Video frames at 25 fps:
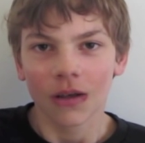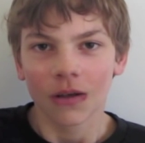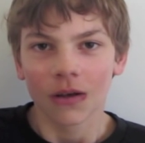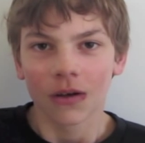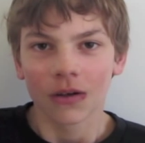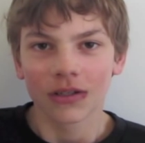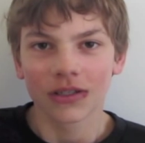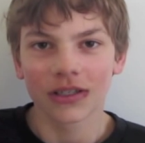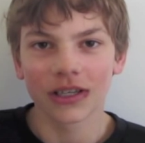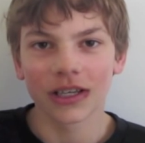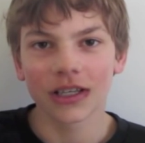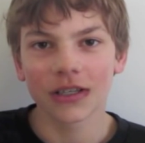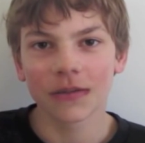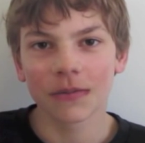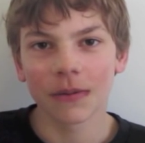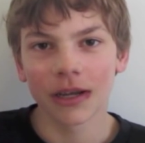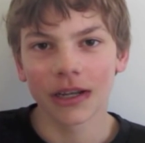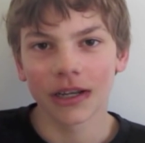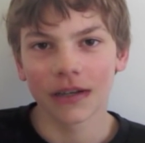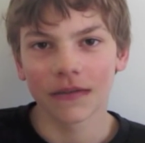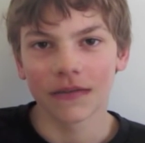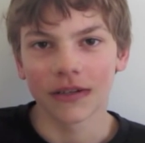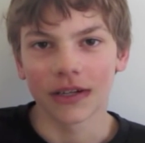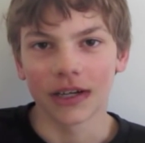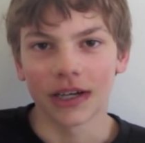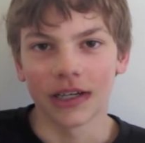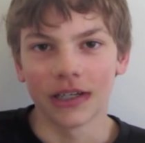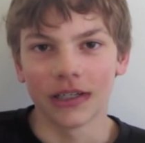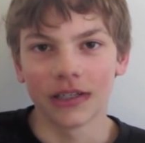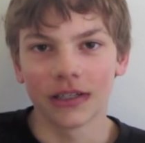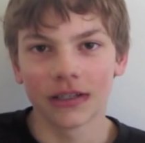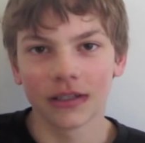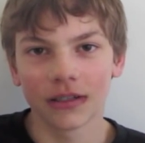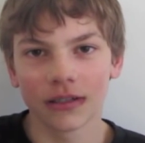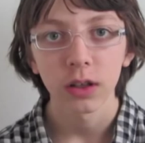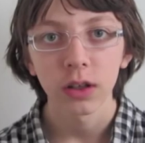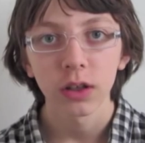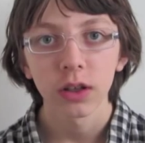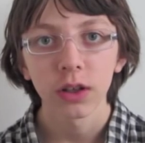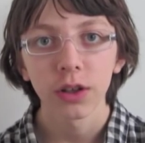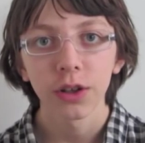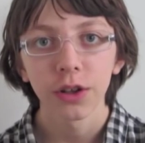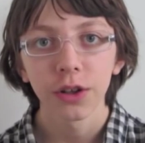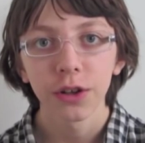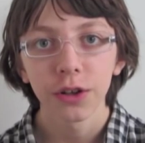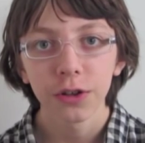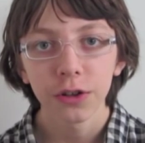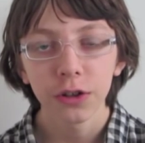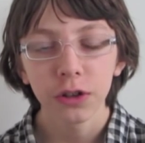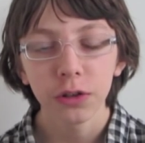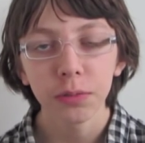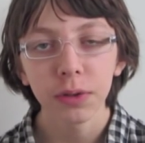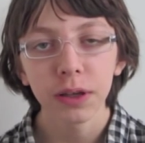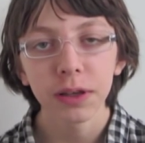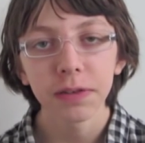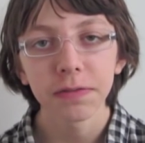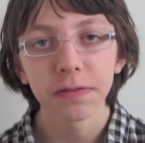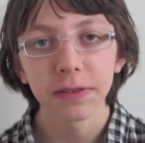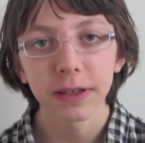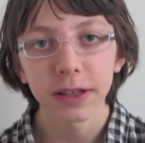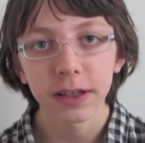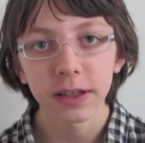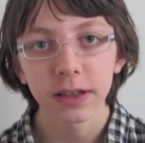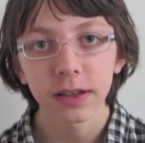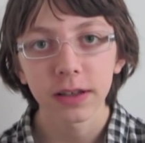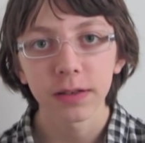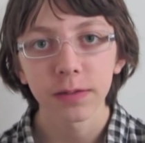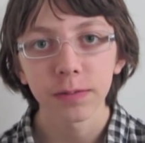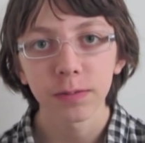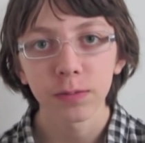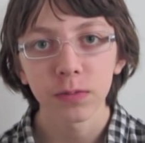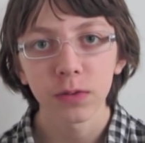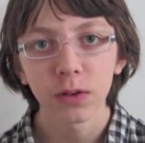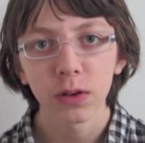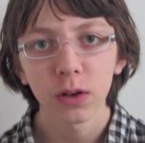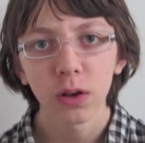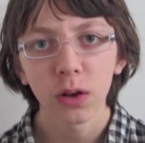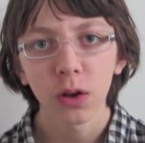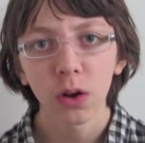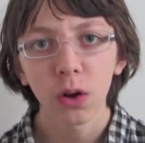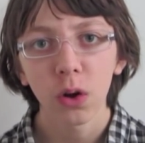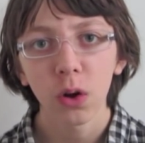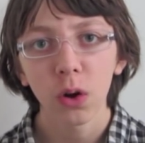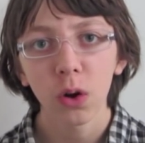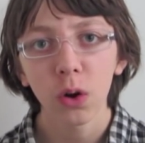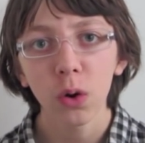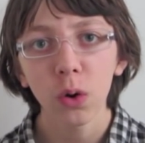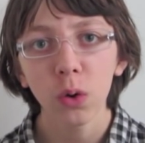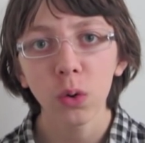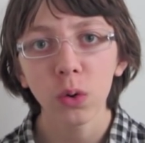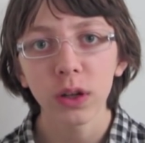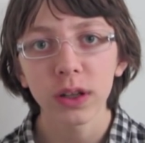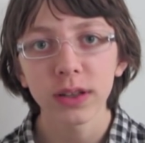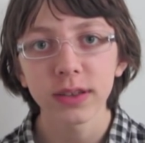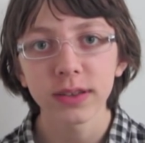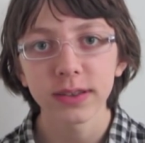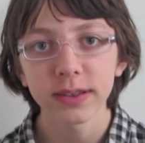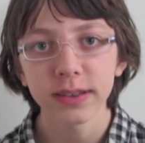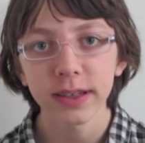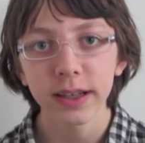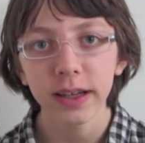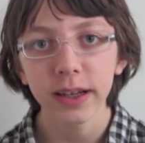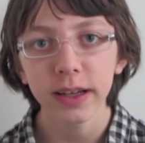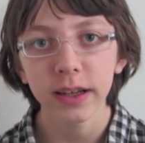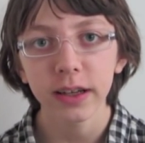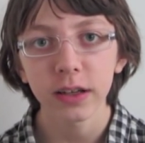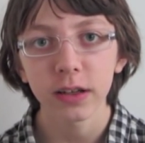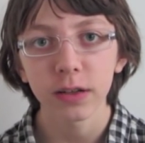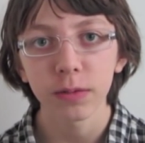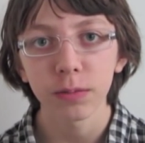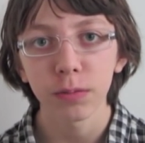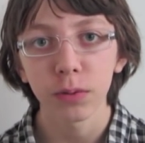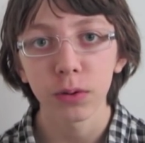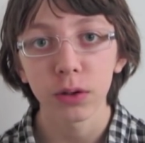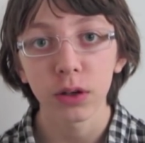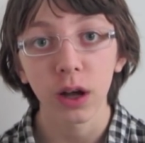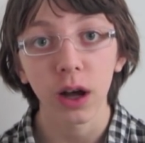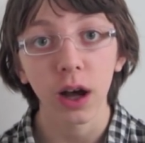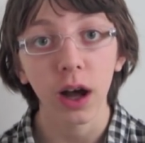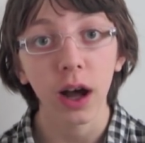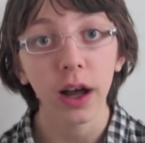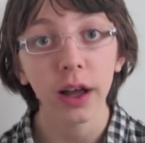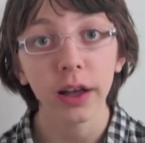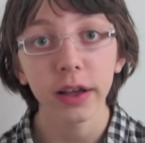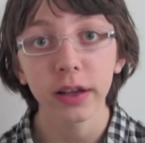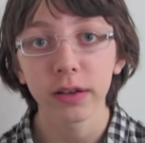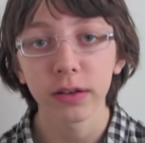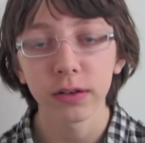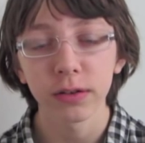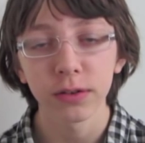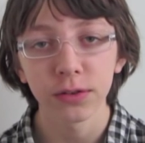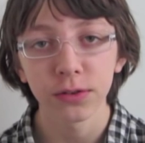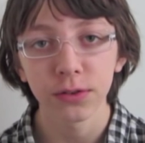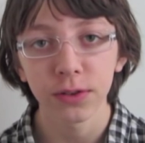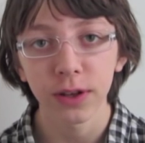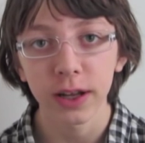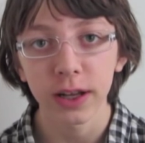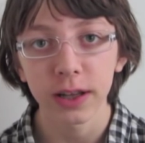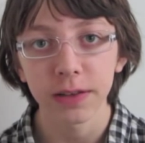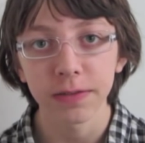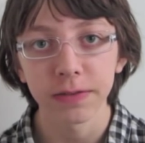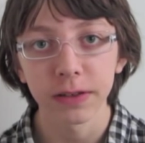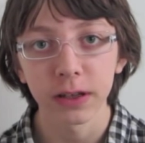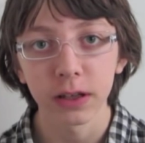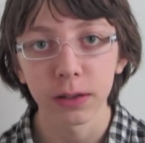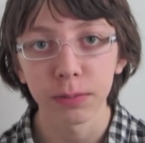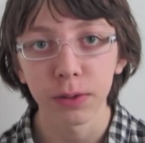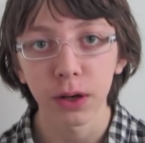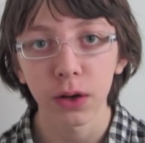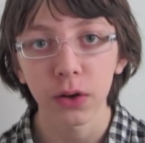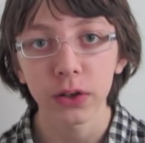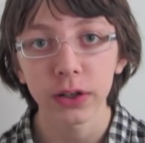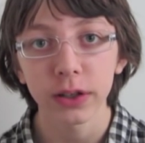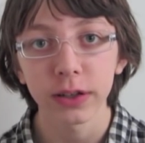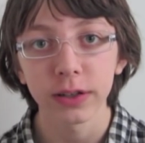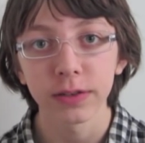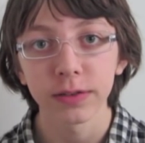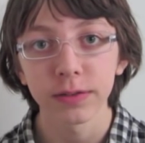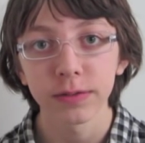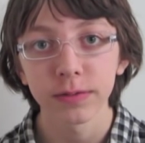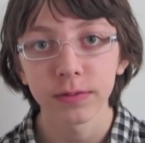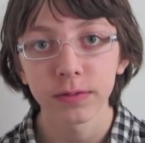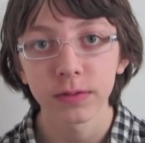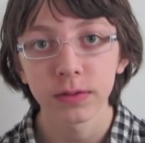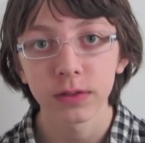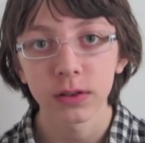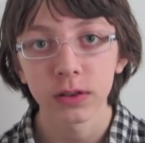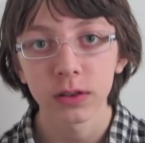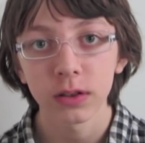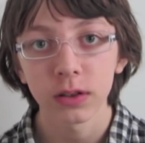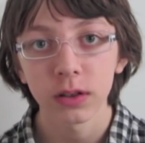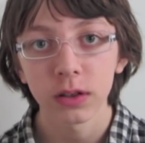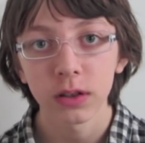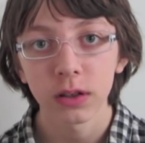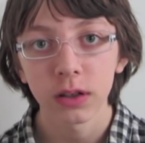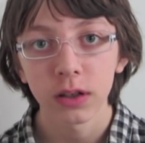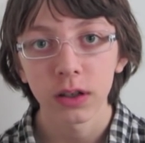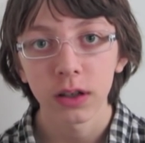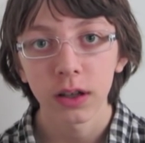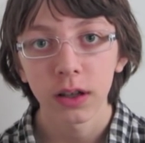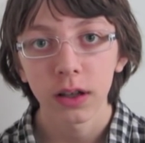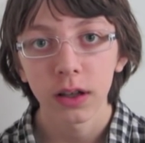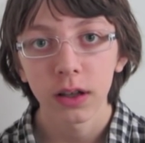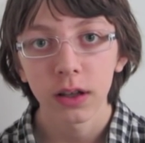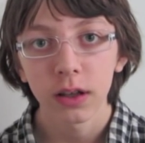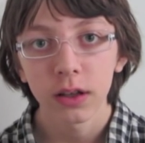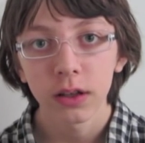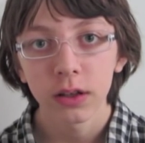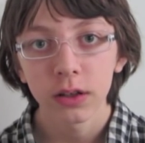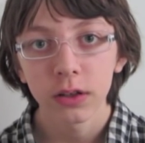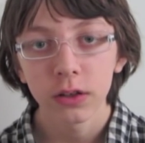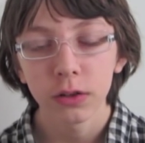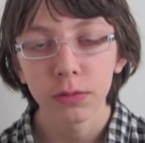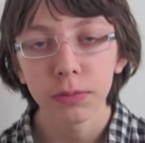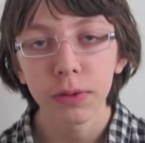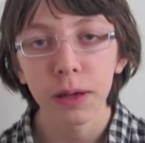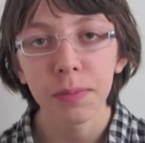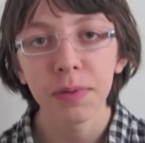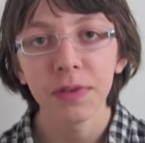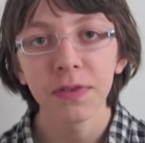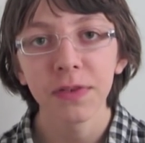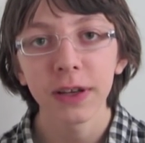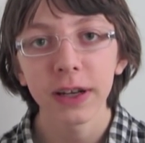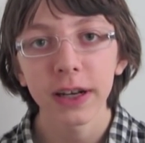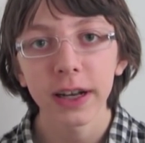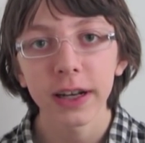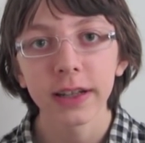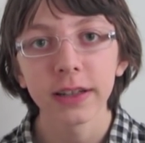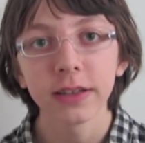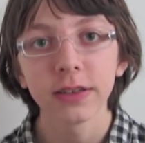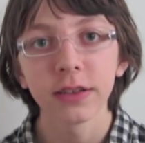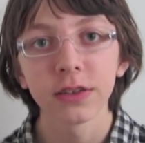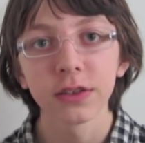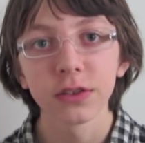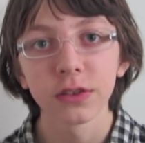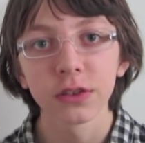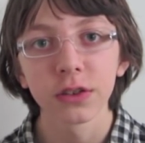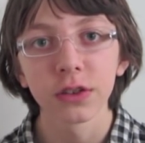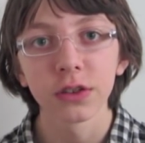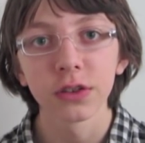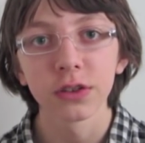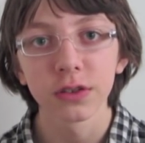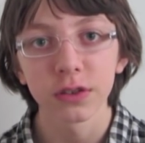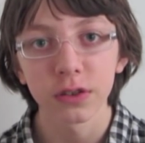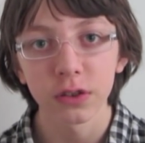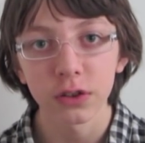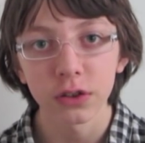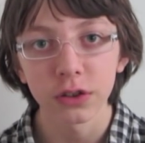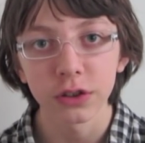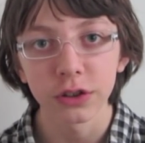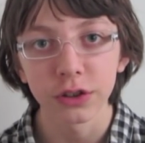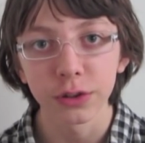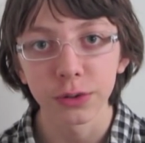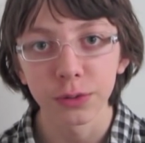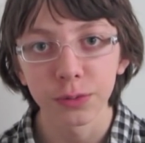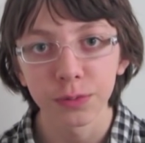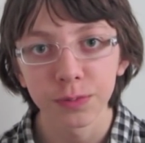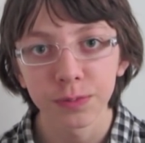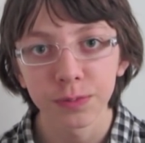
6 might have died. You may think, oh, that's sad, but I couldn't do anything about it. You maybe think that it doesn't concern you.